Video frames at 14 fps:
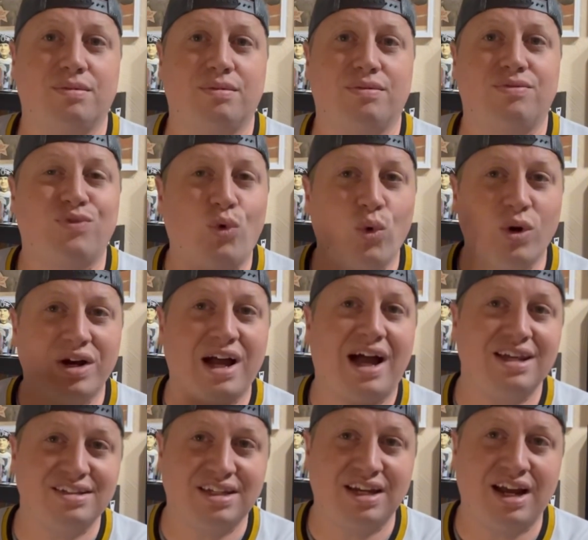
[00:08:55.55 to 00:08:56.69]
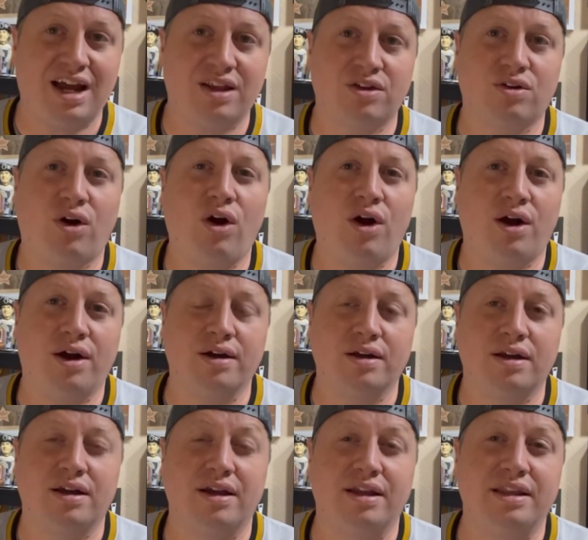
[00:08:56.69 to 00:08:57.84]
4 guys get out of the car,
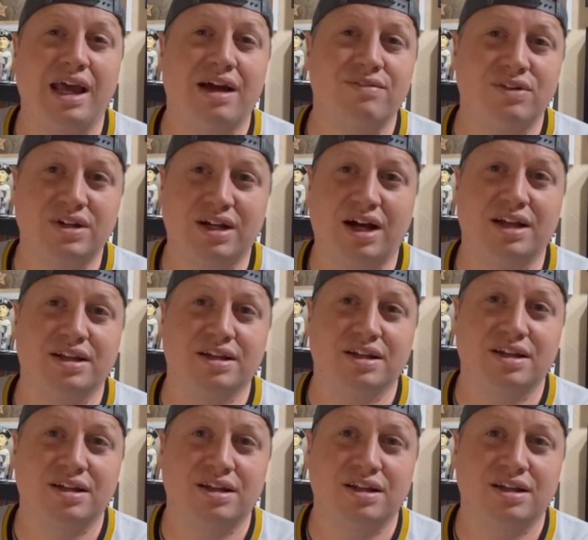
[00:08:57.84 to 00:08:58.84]
and they have a gun.